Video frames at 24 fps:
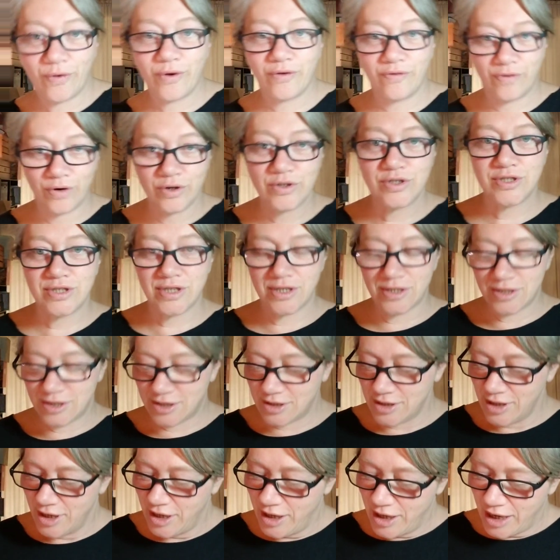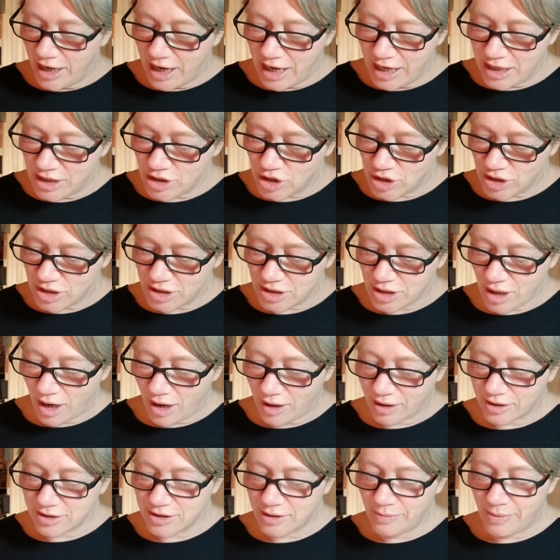verses. And it just
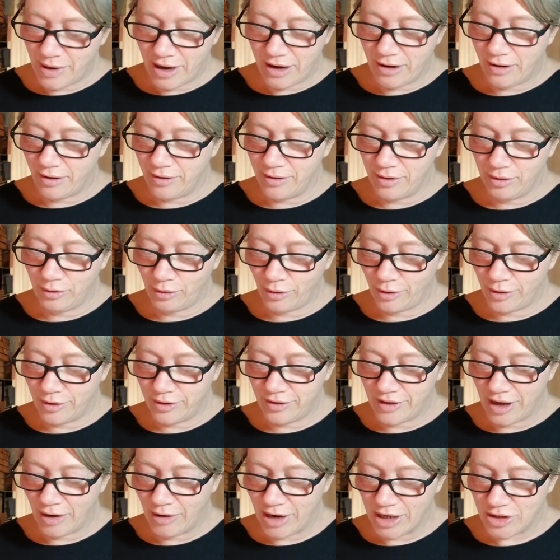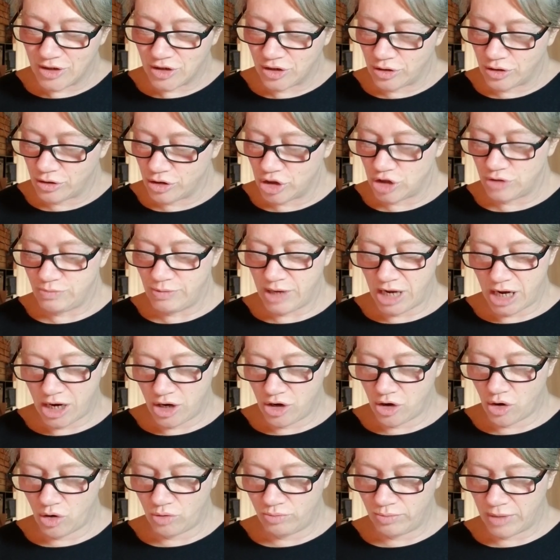talks about, "Lord, thou hast searched me
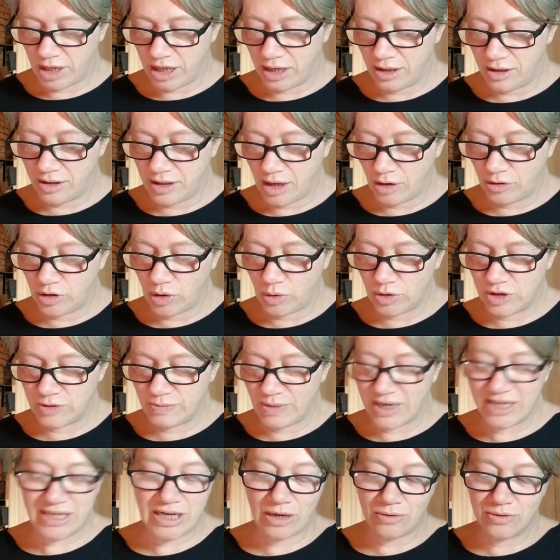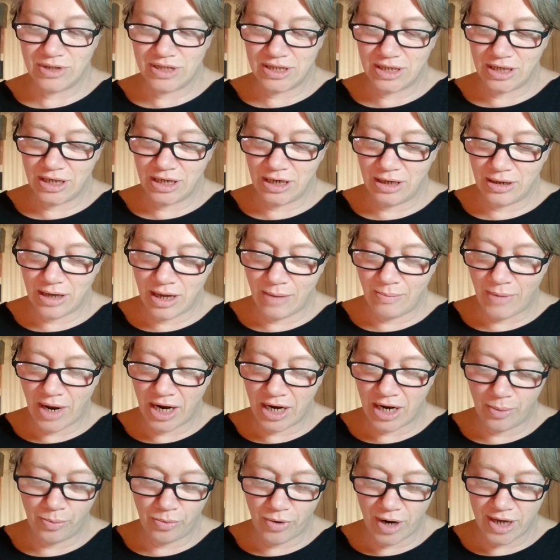and known me. Thou knowest my down sitting and mine
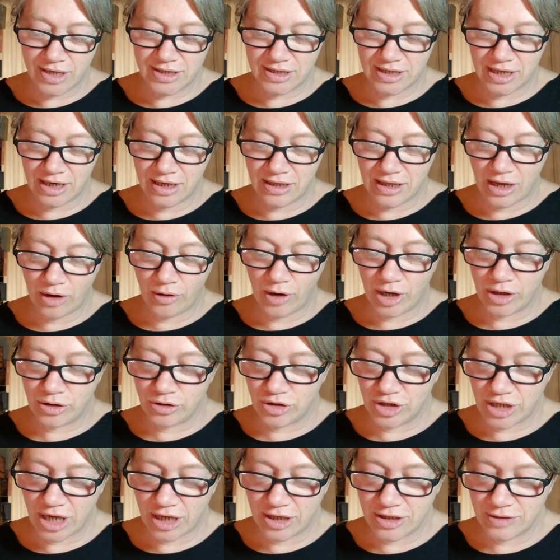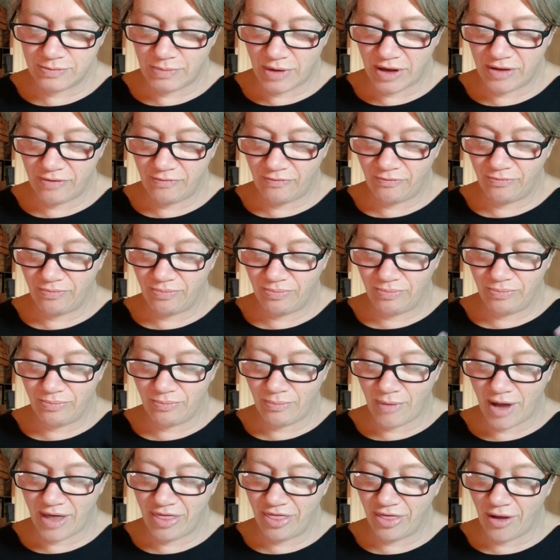uprising, and thou understandest my
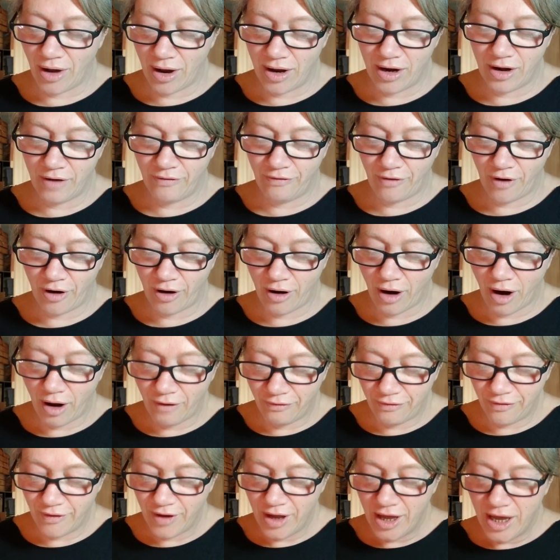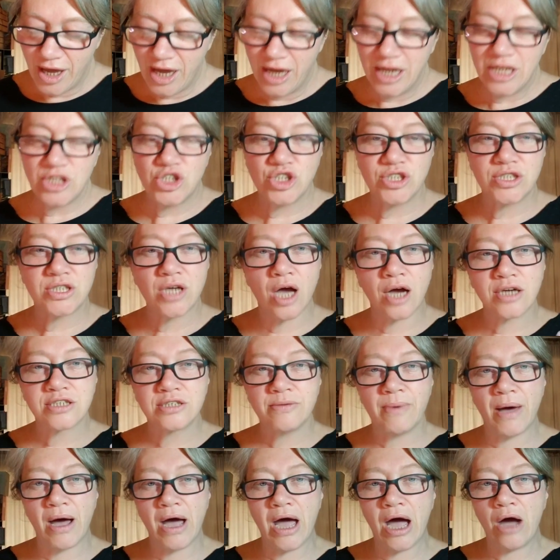my thought afar off. It just talks
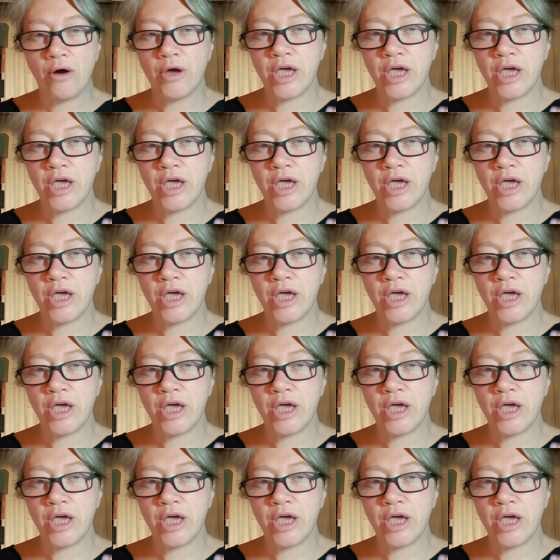about how he